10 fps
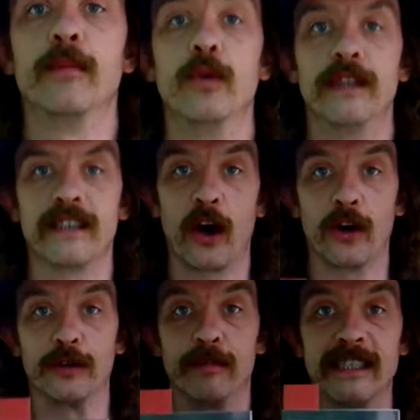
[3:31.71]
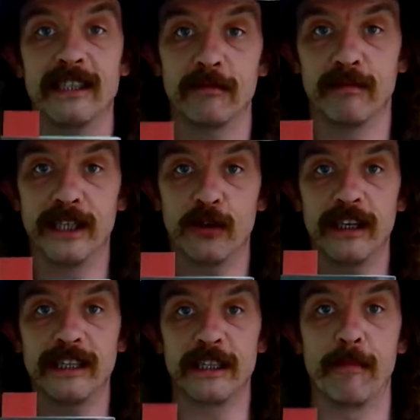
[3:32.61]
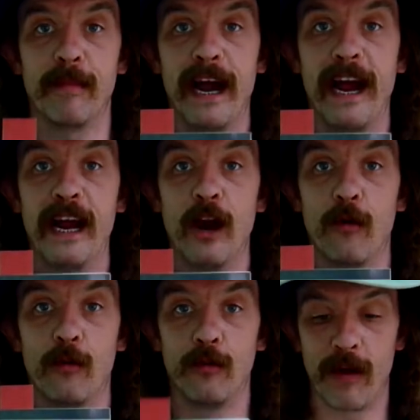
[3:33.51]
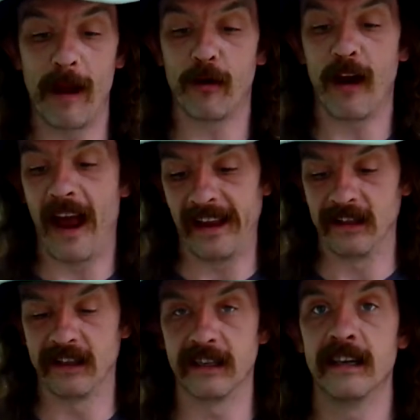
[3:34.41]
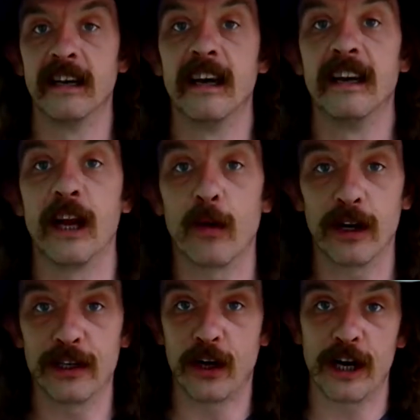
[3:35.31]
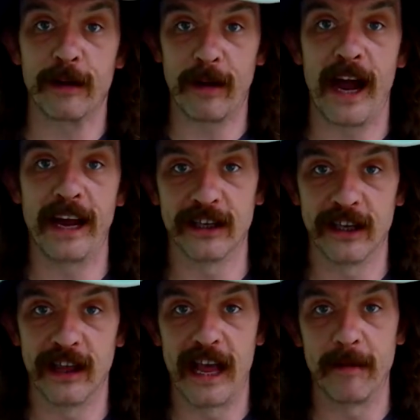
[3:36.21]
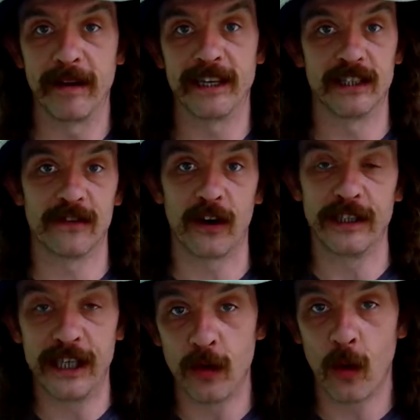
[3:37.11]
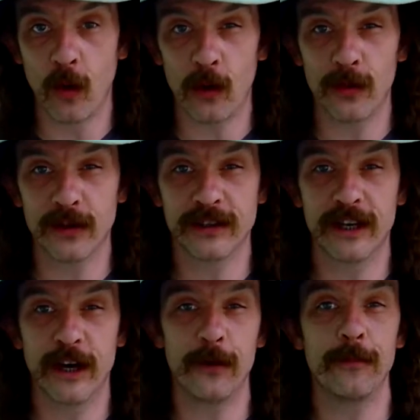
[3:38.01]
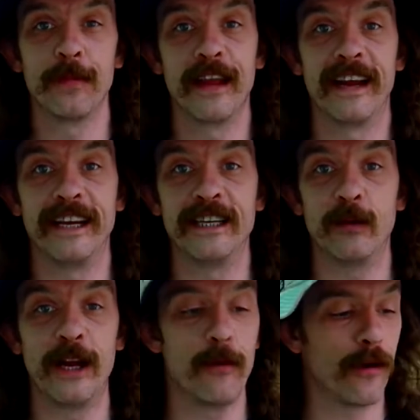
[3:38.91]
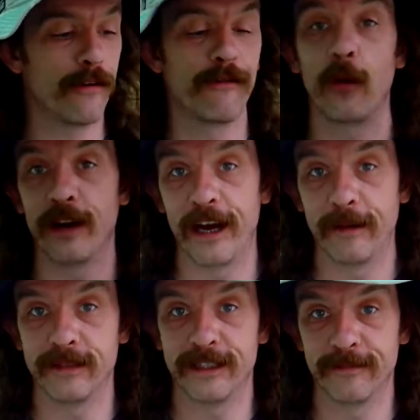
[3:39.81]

Moon is a Harsh Mistress by Robert Heinlein. Now we're going to talk about Heinlein a lot because as far as Hugo Award winners go, he, he won four times.